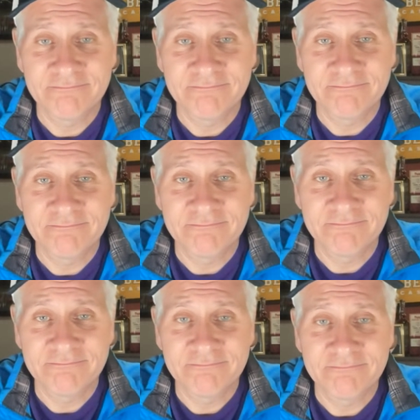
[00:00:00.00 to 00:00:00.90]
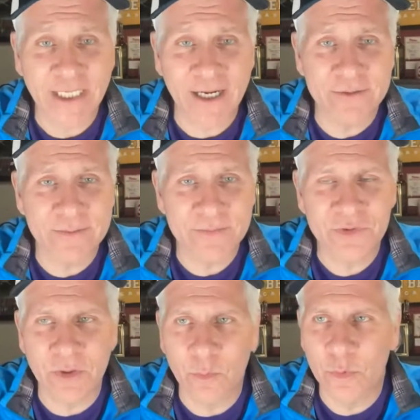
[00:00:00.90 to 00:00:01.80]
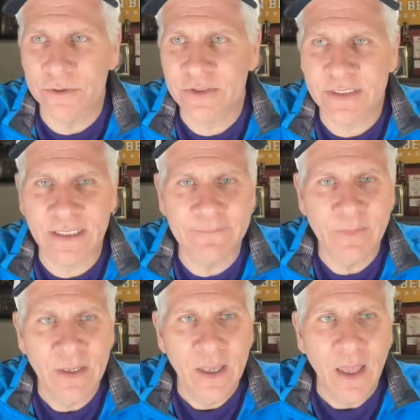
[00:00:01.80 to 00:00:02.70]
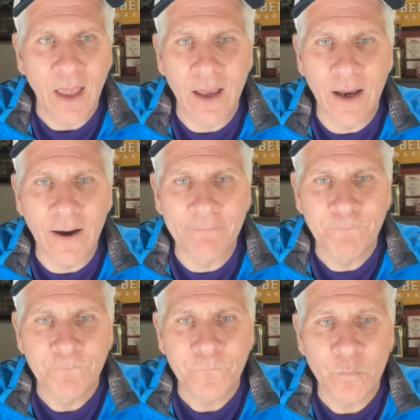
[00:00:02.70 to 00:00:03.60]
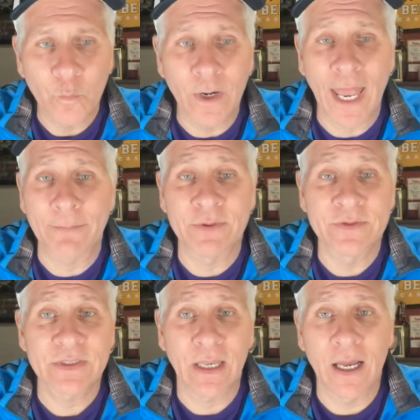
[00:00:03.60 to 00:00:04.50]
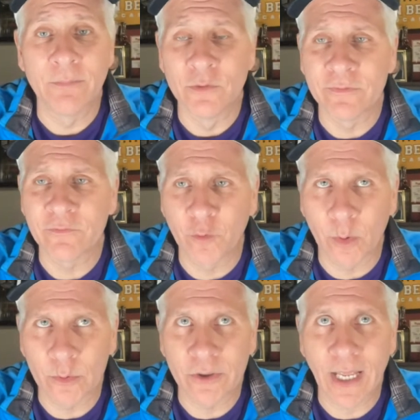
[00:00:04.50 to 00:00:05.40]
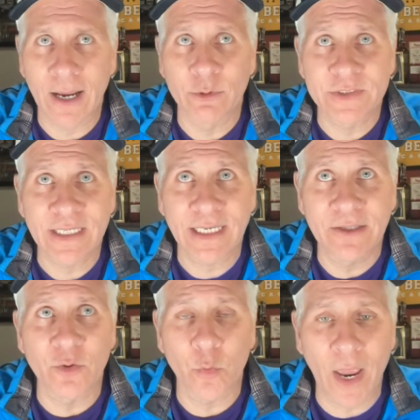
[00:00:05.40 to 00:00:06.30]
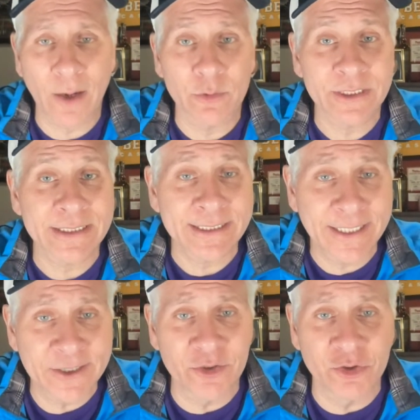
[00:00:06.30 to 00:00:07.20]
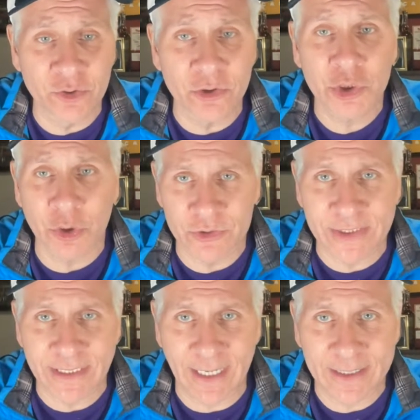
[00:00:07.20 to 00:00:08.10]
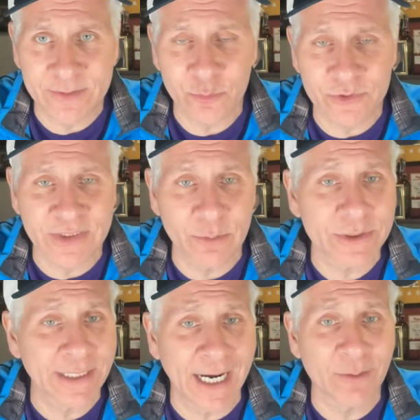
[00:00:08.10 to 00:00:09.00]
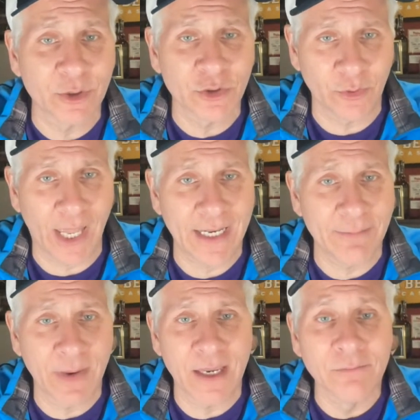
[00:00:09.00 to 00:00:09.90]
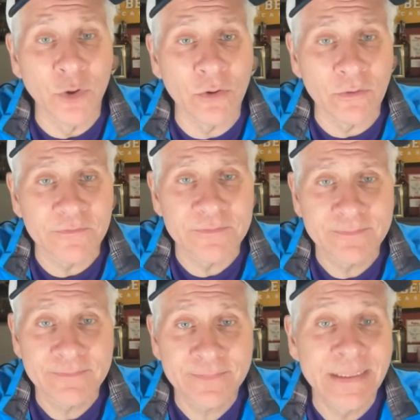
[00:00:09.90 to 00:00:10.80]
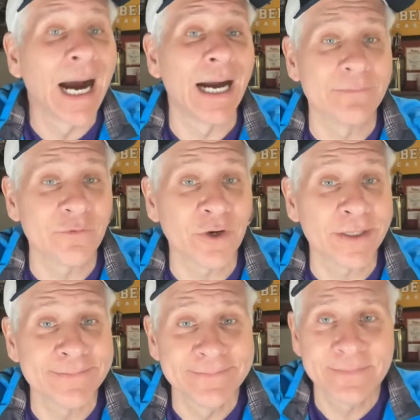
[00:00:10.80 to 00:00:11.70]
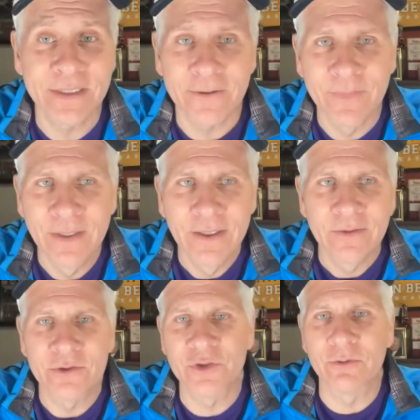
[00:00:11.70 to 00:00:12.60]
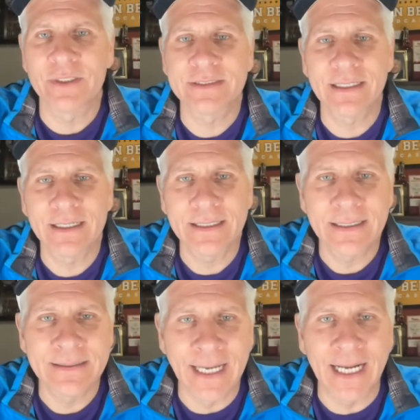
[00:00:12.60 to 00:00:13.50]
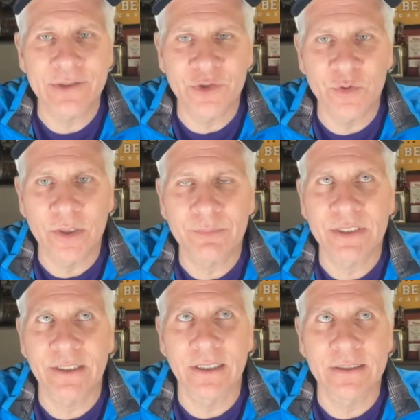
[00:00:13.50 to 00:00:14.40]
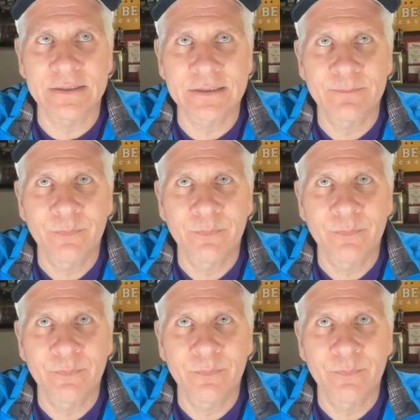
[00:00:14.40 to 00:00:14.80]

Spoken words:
entity has reached out. So we'll see what happens moving forward. I would say either way, we'll continue to do the Schultzycast. We'll see what time we do it at. It may move time frame. No, there's no reason to not do it because